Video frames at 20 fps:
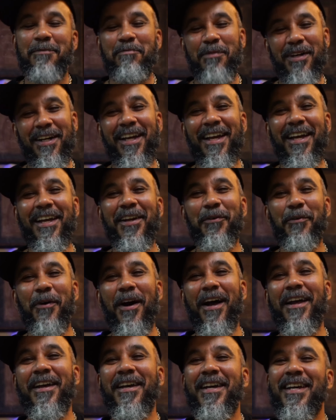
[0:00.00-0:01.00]
But
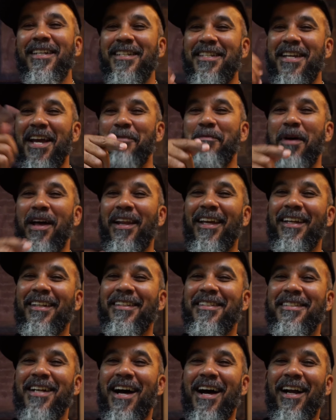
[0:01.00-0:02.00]
anyway, check my link to
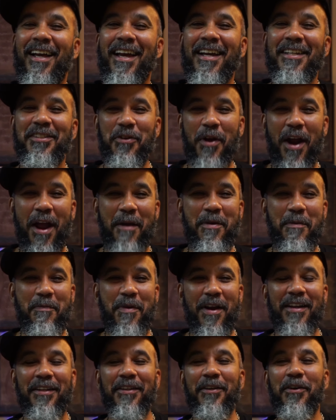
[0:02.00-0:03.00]
StockX, grab your
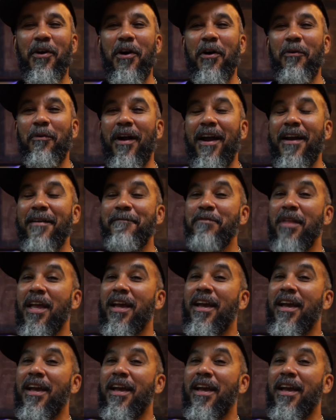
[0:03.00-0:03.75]
pair at the going rate.